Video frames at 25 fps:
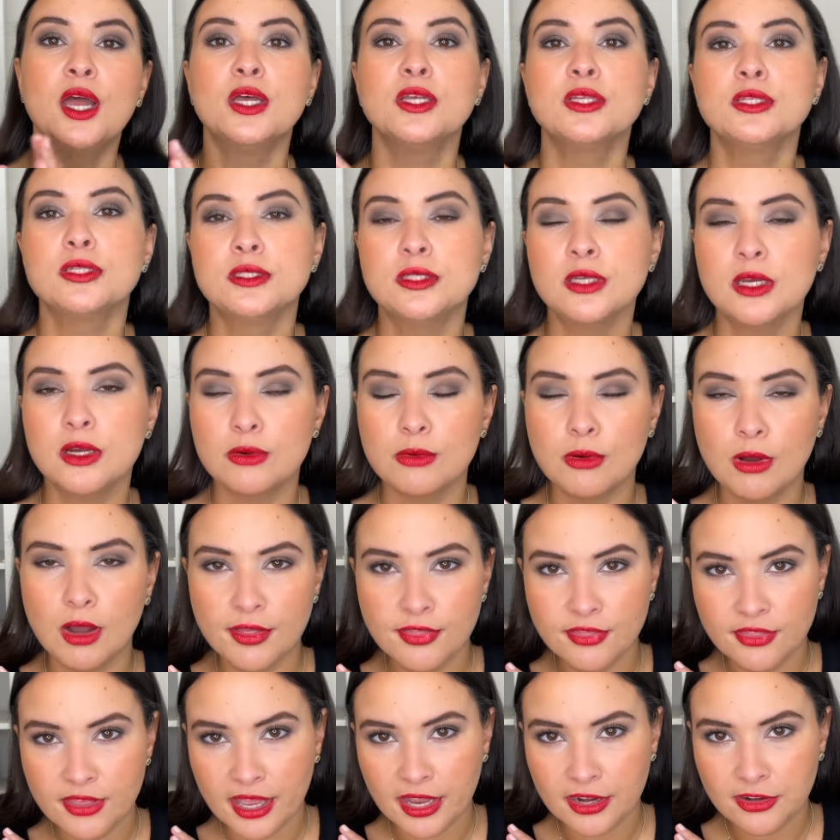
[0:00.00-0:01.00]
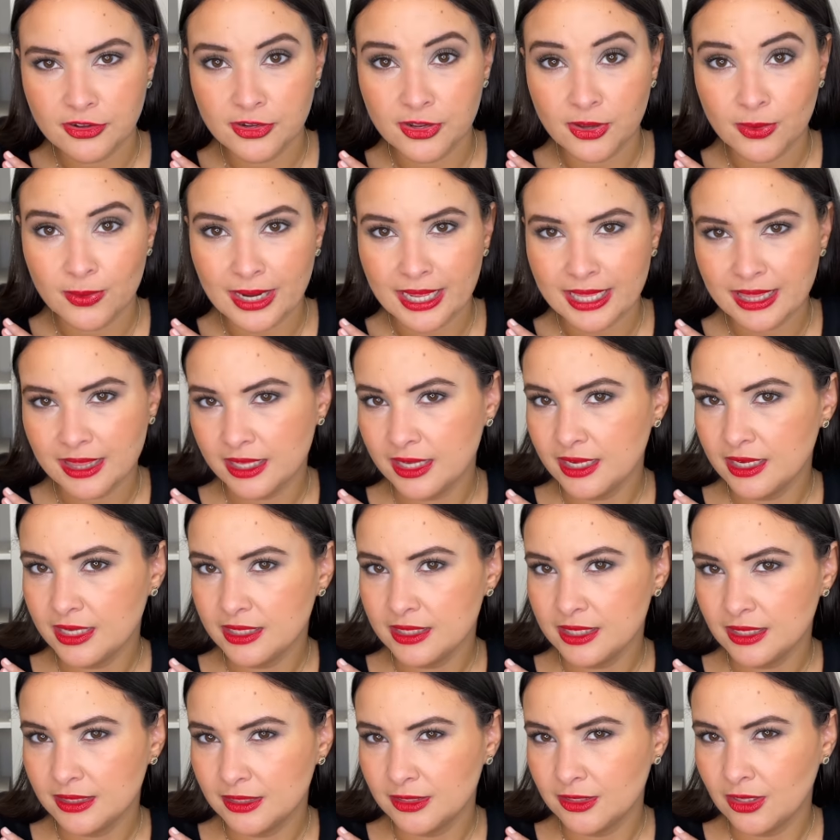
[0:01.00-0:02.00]
So on that note, I
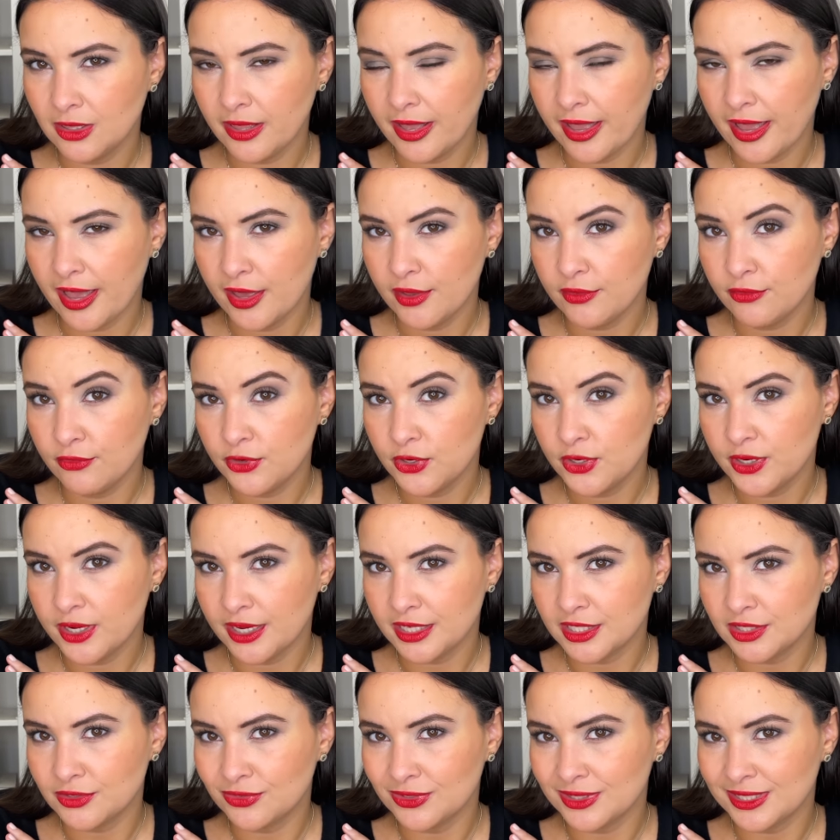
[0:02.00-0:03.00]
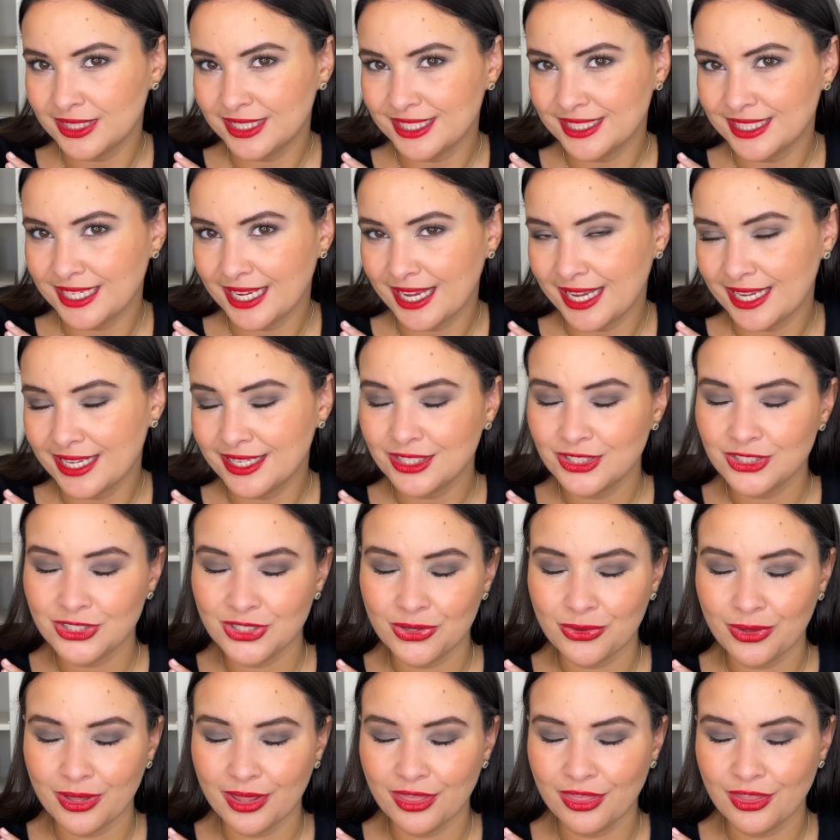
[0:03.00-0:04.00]
think this is all I have for you guys for today.
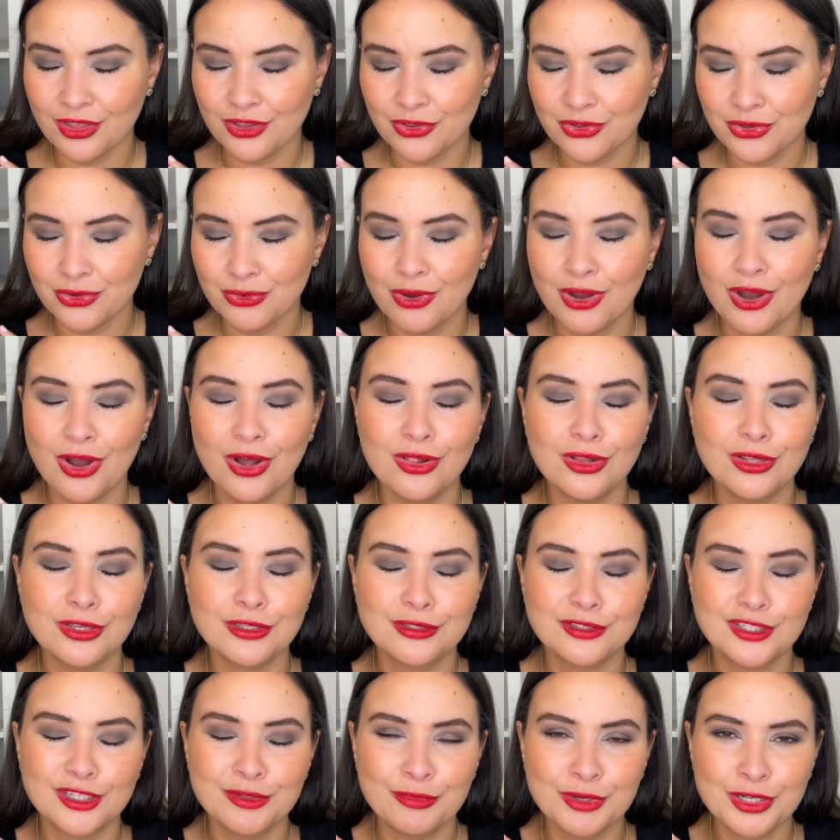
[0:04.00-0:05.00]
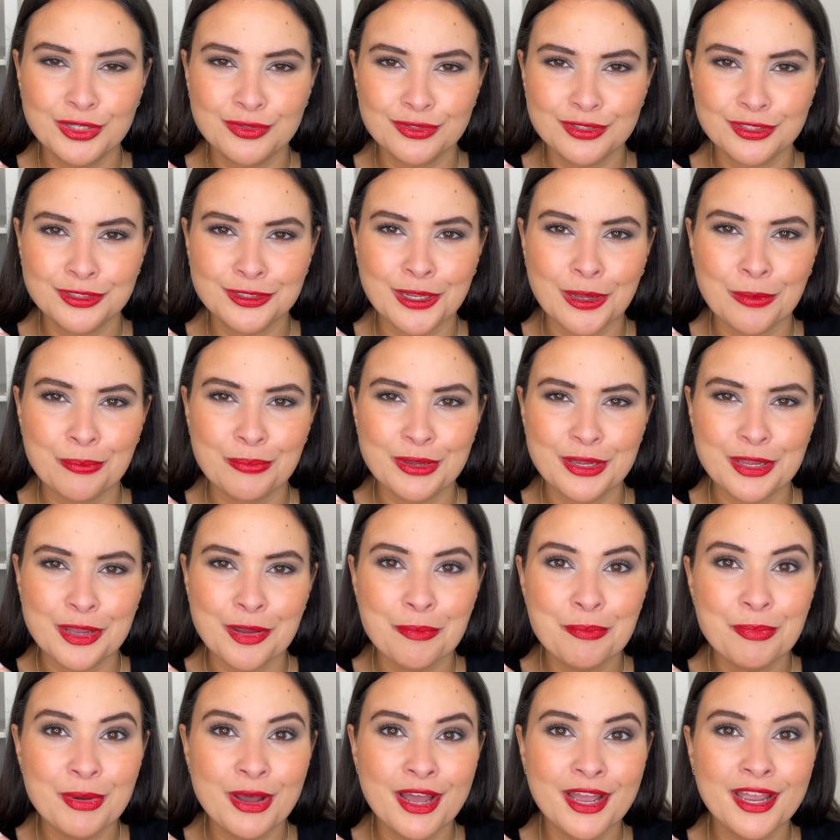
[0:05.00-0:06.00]
So thank you all so much for
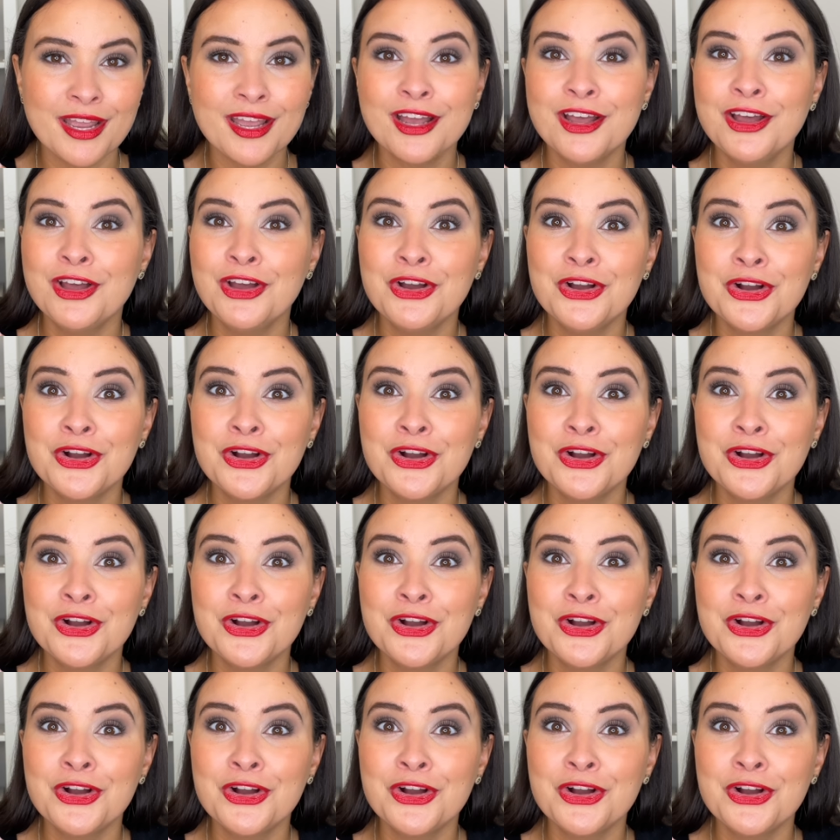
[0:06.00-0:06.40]
stopping by.